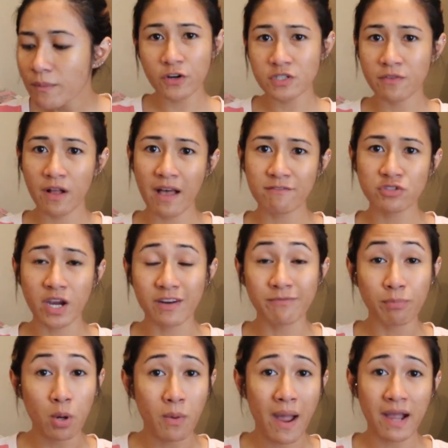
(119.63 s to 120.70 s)
First of all, I've tried
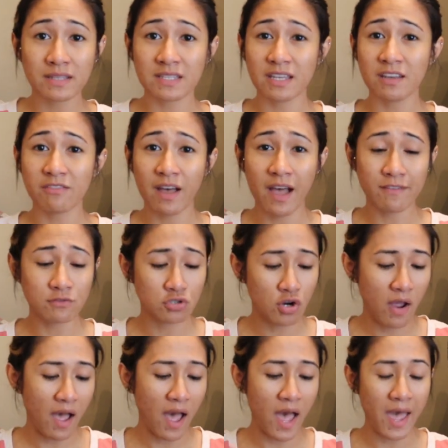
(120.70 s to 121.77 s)
Proactive. I've
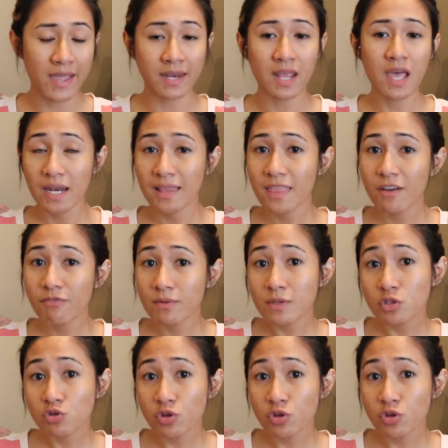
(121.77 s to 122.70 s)
tried anything from the